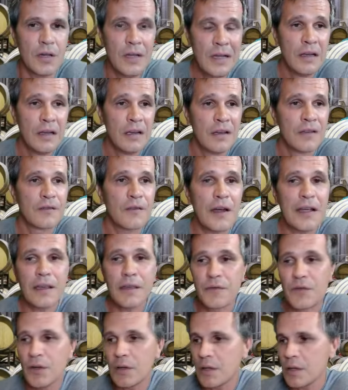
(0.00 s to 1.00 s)
Frank, if
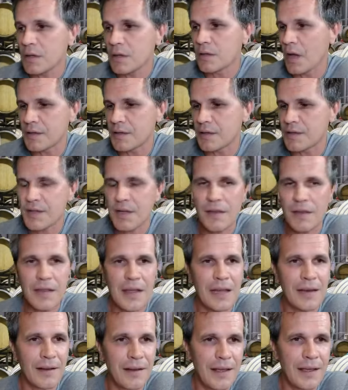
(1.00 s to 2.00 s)
you can uh, send that
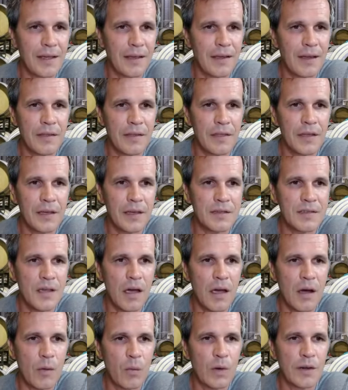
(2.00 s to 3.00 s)
link, I think it's a,
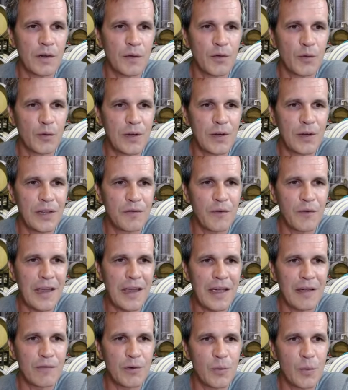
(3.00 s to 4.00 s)
a wonderful read for
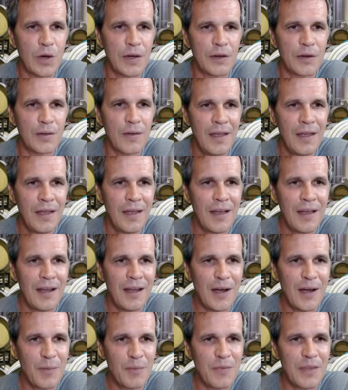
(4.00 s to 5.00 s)
everyone
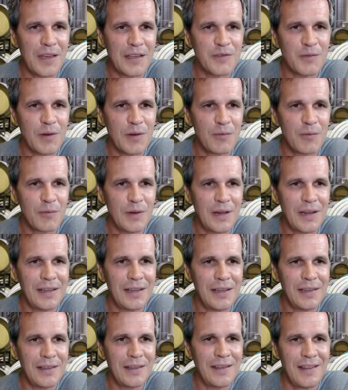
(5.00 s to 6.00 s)
um, that's really,
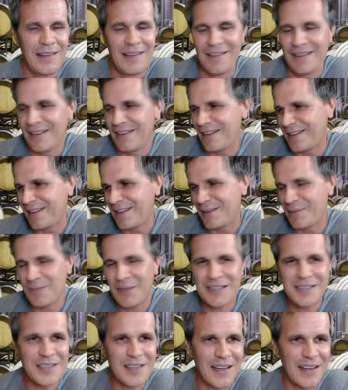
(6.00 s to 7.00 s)
really um,
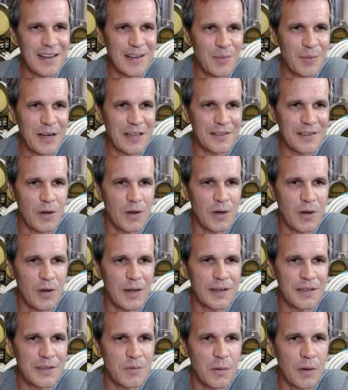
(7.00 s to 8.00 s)
excited about this wine
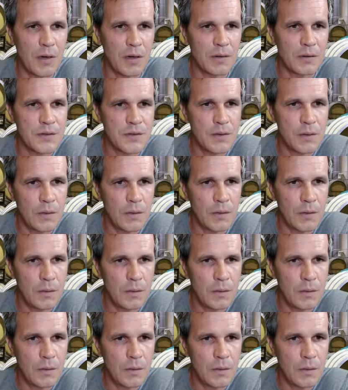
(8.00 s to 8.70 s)
as well. So,